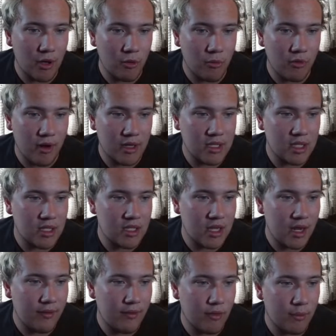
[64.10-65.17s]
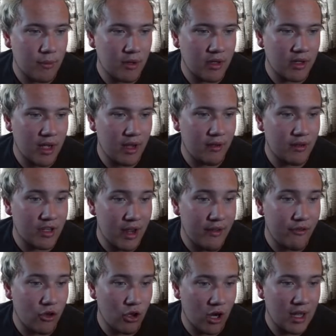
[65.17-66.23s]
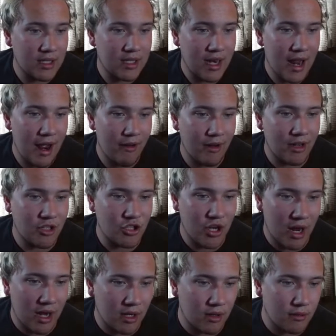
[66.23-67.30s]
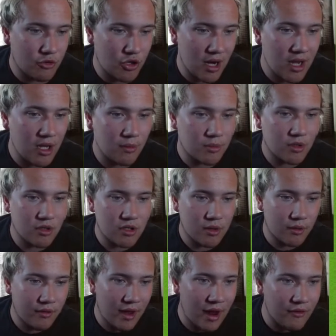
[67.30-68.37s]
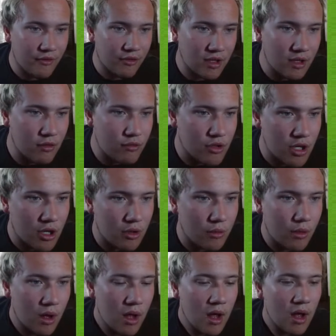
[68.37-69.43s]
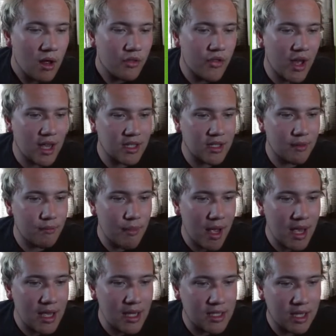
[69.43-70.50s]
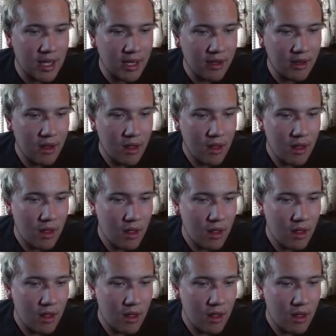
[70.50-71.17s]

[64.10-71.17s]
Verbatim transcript: Bill Barretta, Dave Rudman, Dave Goelz, and Eric Jack Jacobson. So everything you do. That's amazing.